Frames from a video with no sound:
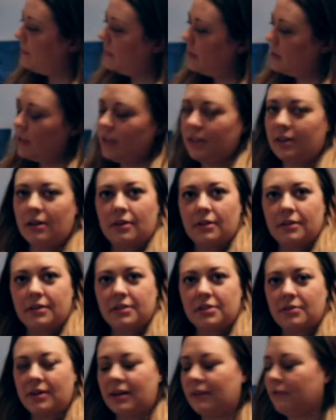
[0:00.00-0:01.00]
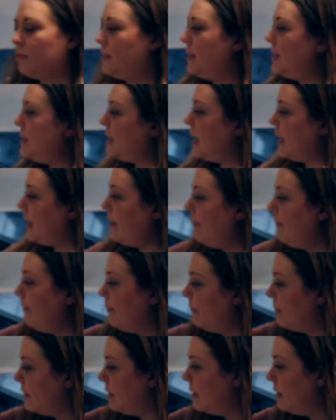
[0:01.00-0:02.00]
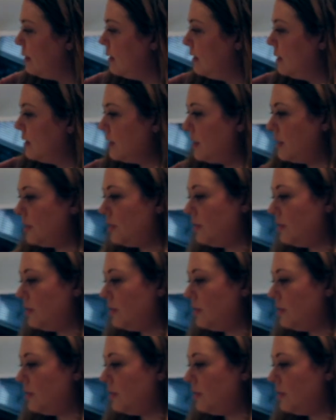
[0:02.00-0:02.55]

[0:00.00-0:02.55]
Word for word: she got all this ready for me today. She's